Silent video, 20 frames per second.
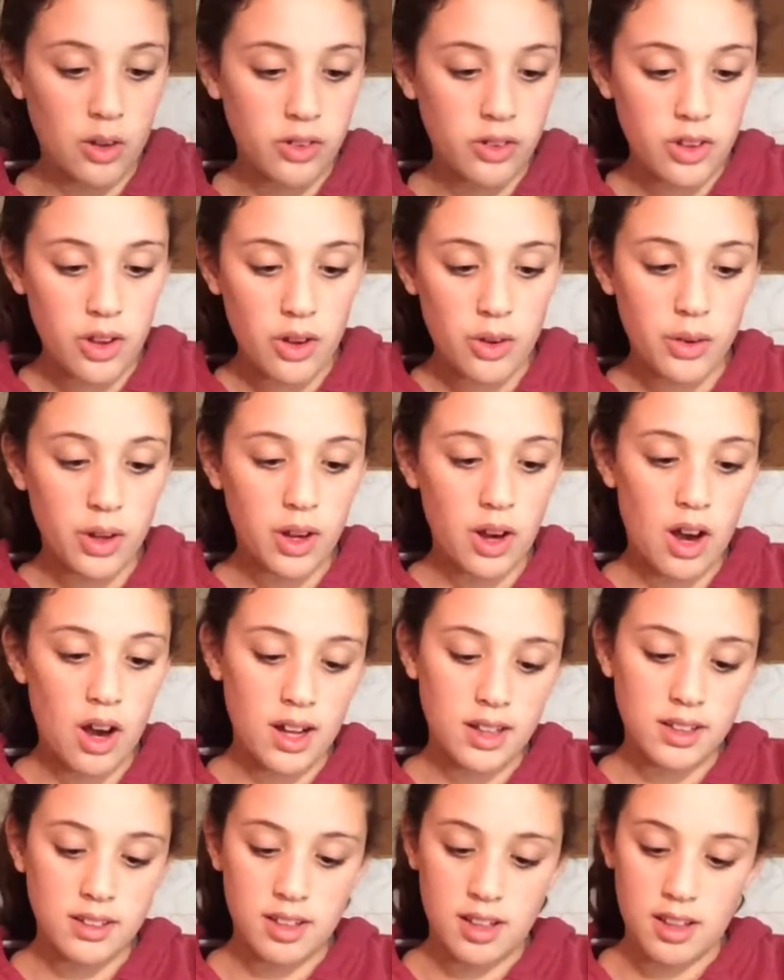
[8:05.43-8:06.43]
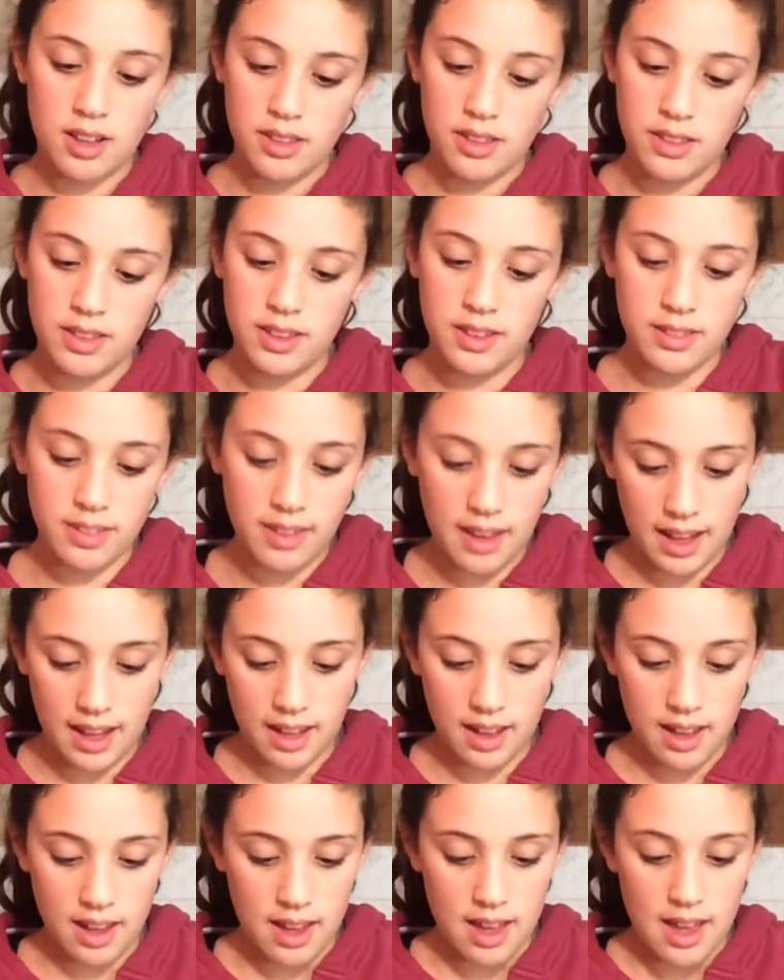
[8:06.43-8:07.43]
also got these
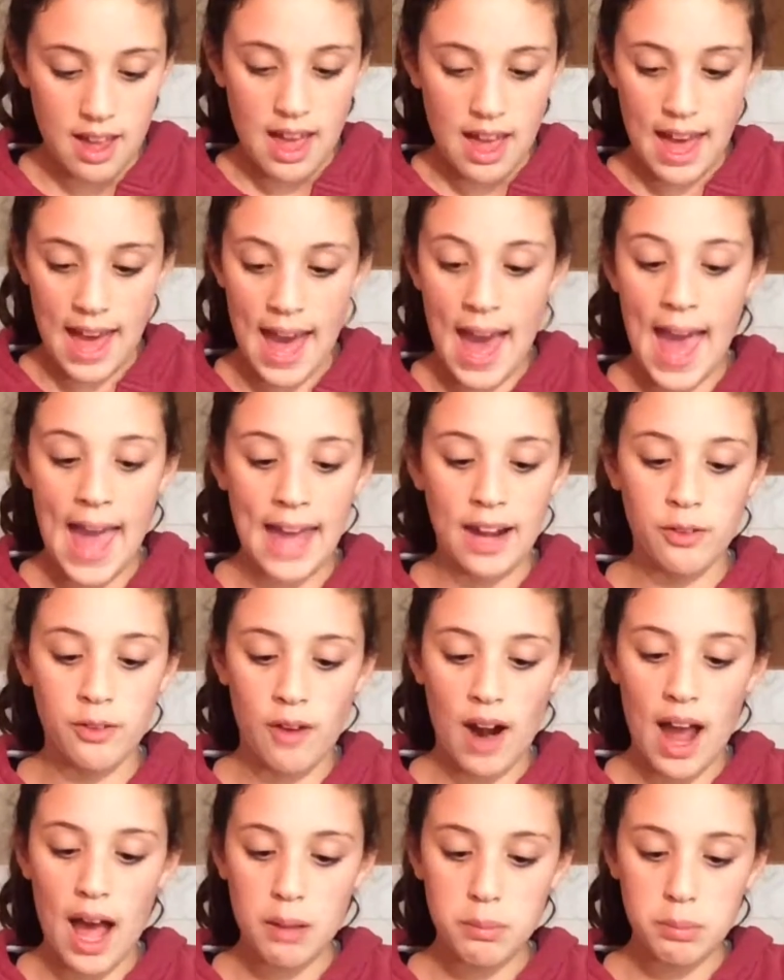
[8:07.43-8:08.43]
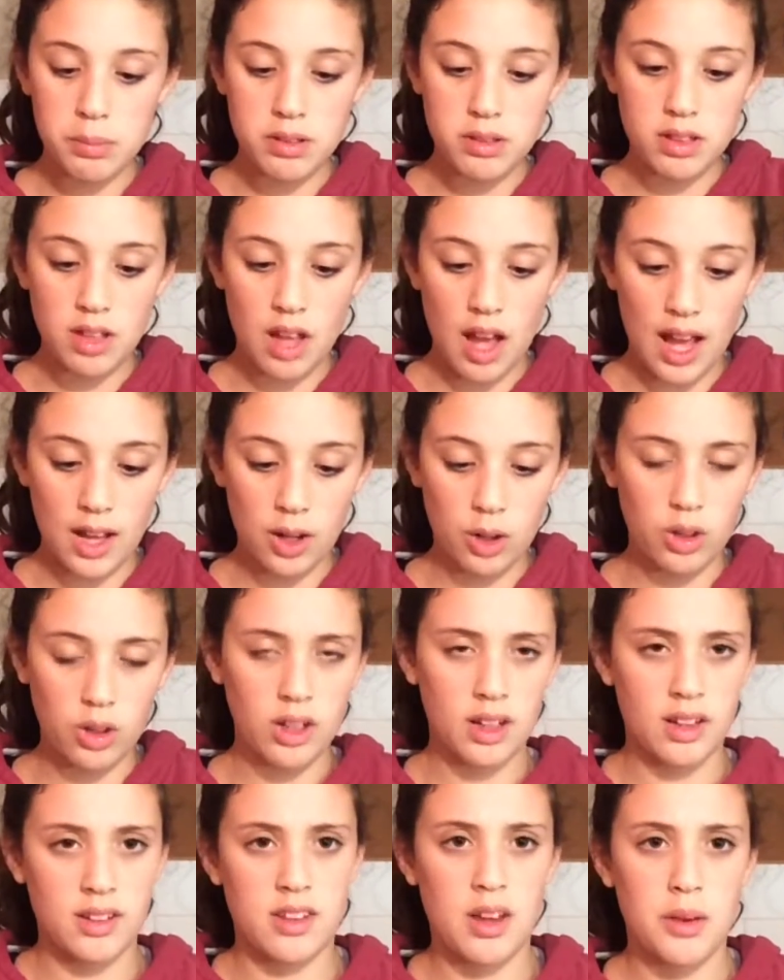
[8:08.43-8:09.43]
like head wraps.
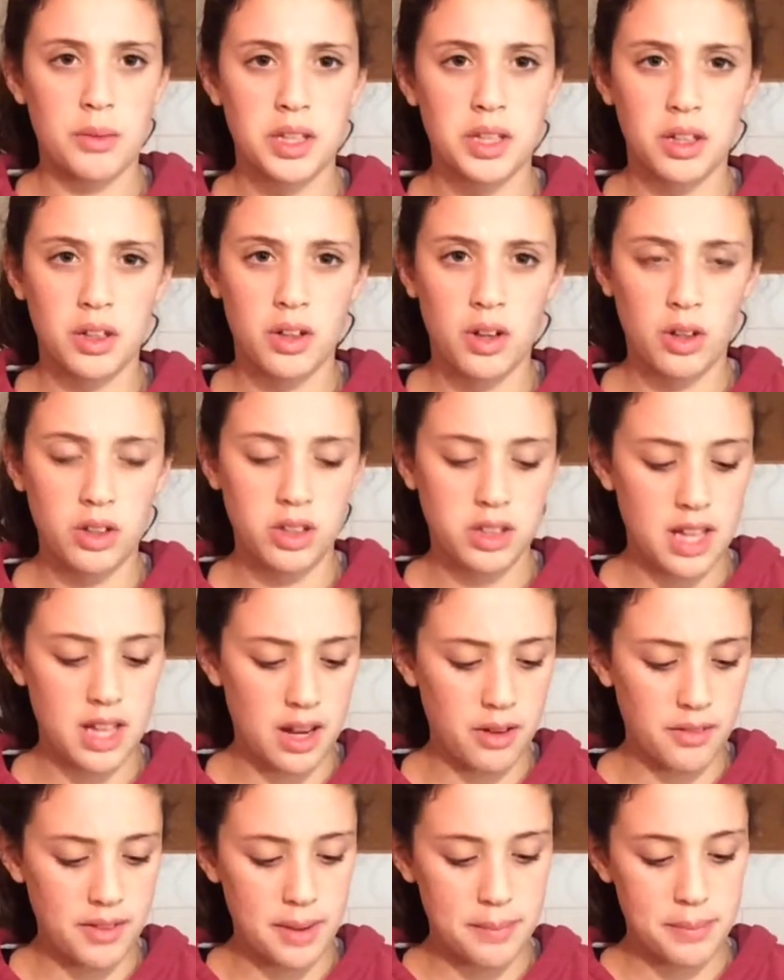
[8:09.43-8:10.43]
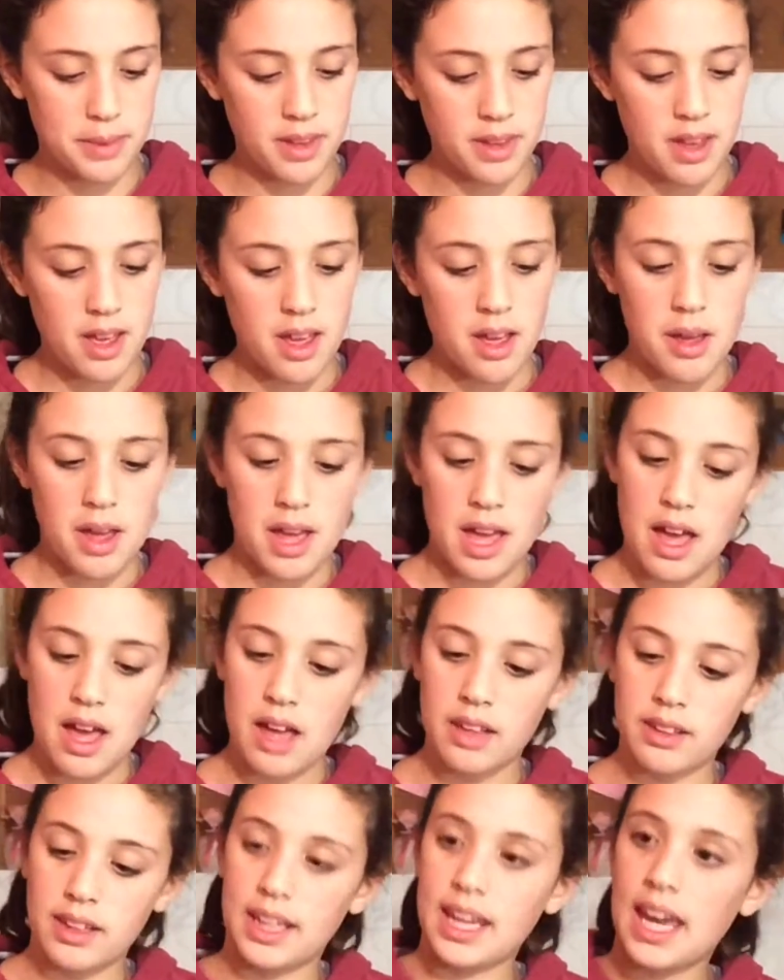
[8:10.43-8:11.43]
is that what they're called? Head wraps?
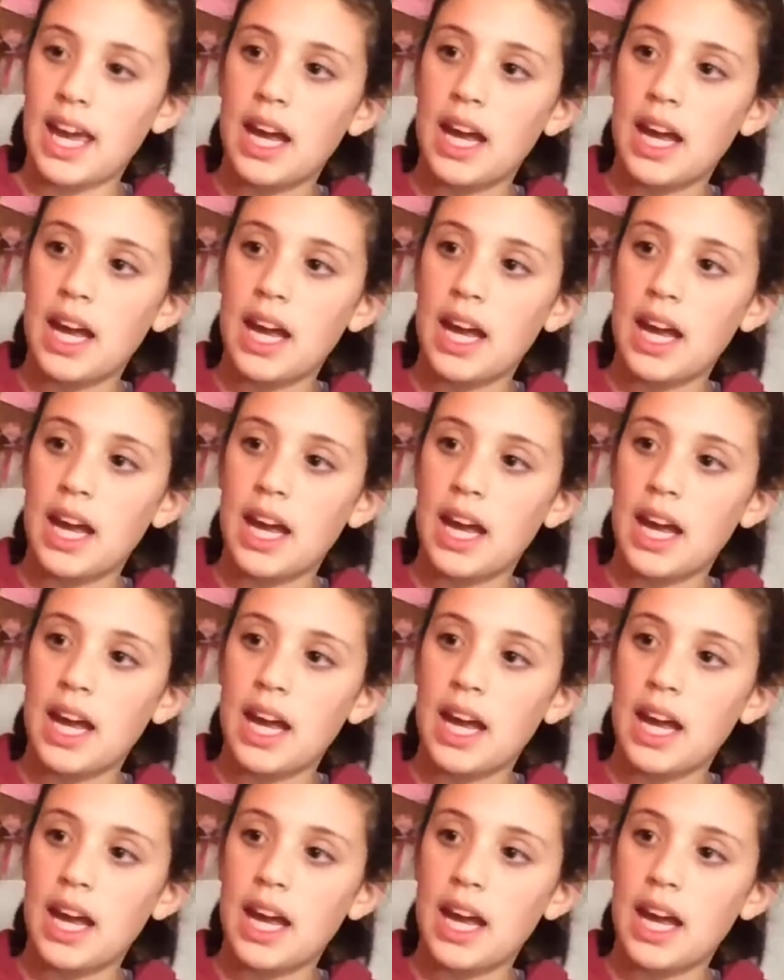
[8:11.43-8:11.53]
I uh, like